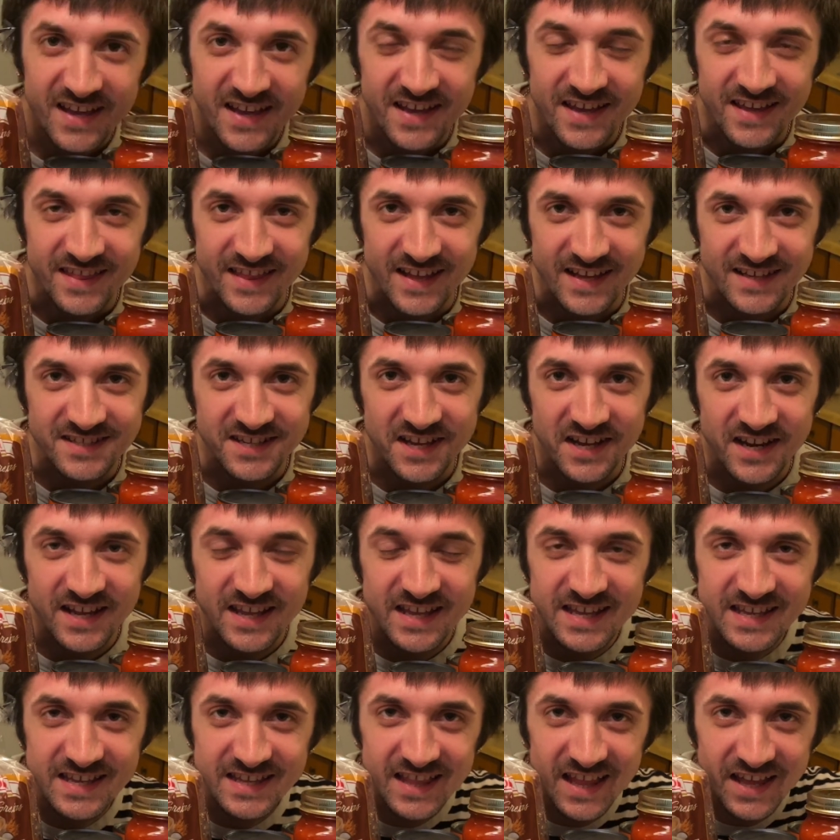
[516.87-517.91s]
That's how to
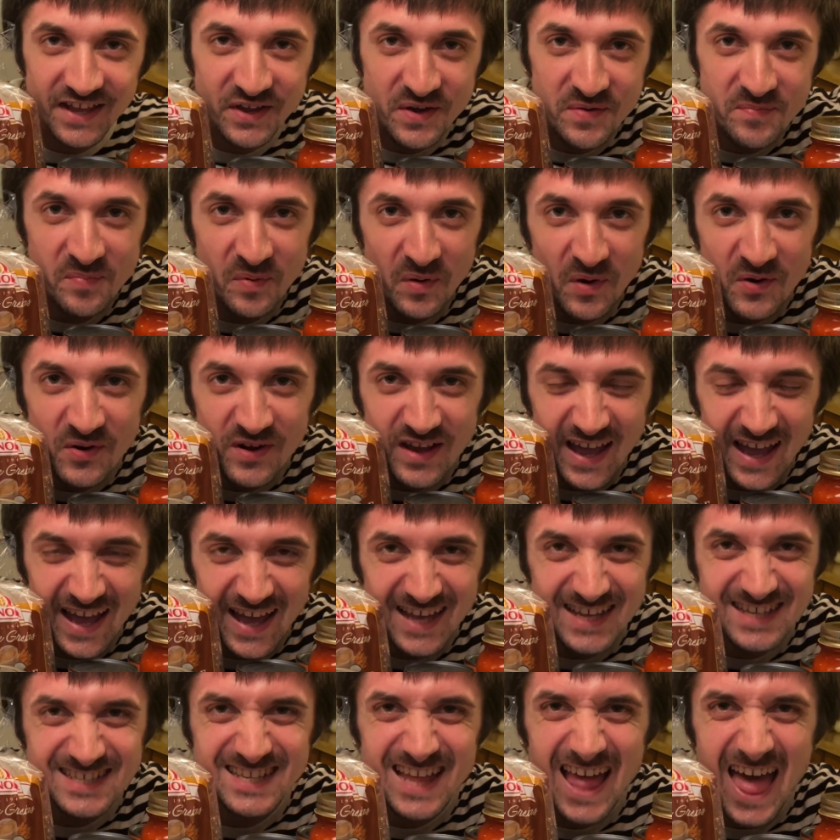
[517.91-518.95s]
eat like a broke
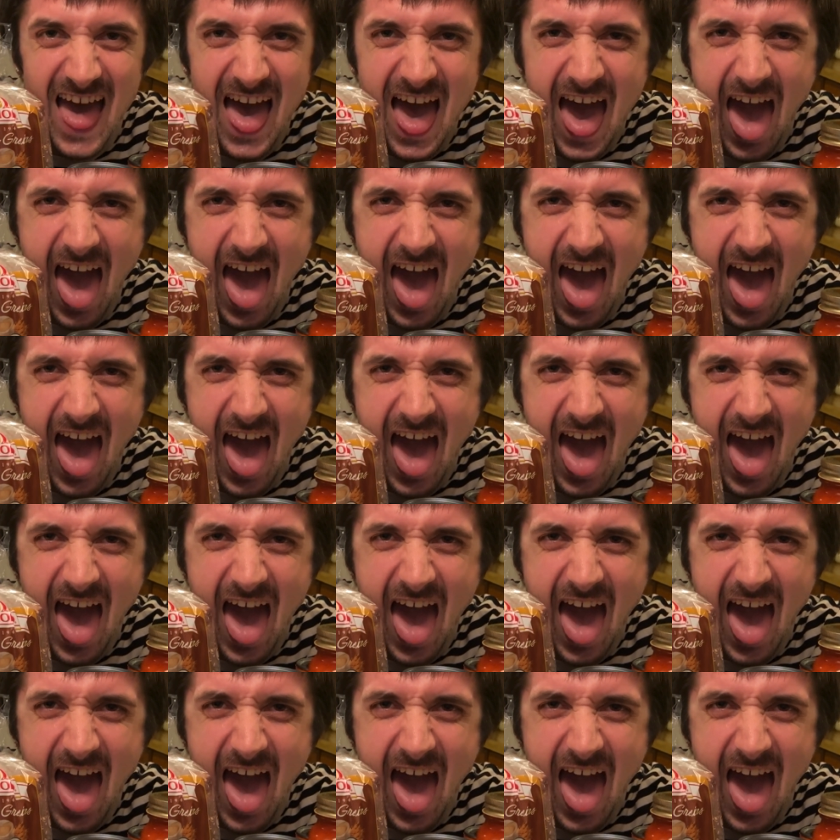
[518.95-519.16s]
ass.